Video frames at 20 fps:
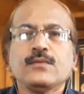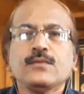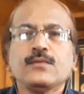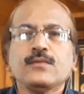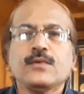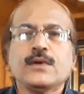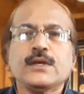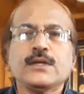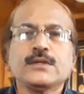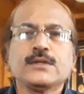
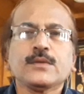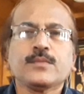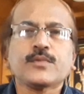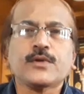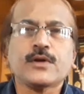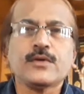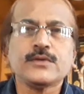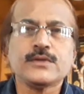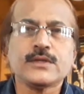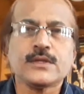What is the
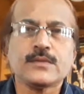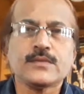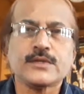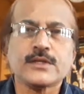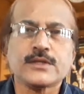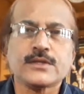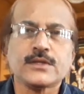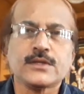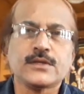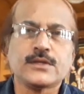provision of
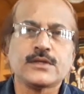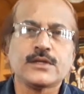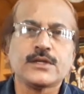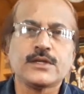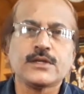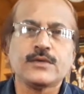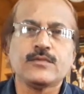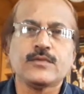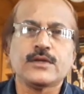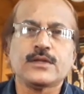Section
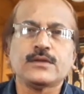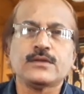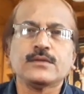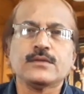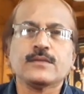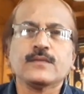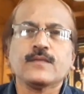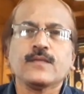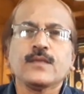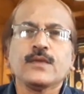31
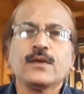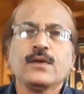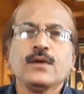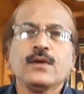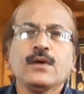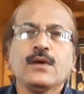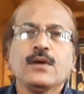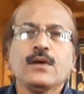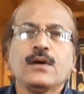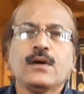
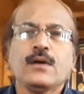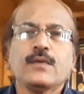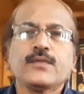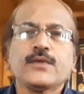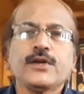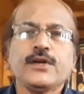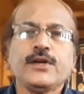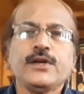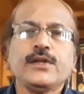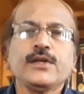of
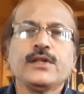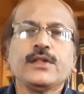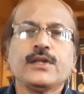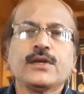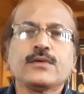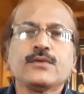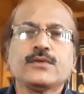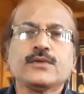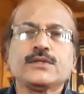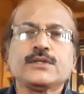the Indian
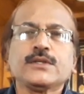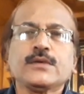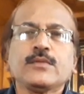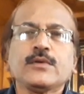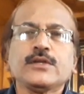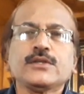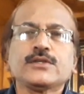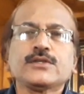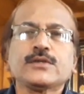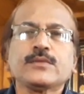Negotiable
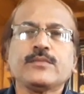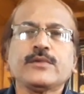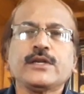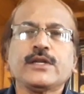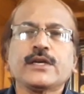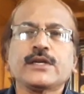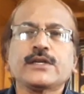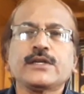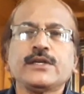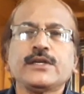Instrument
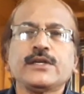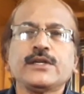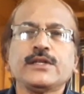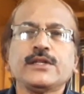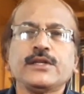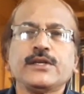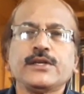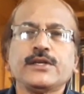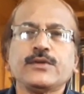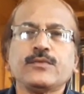Act
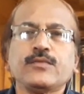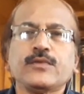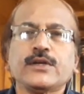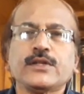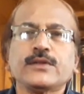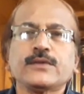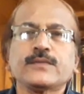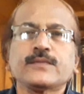1881?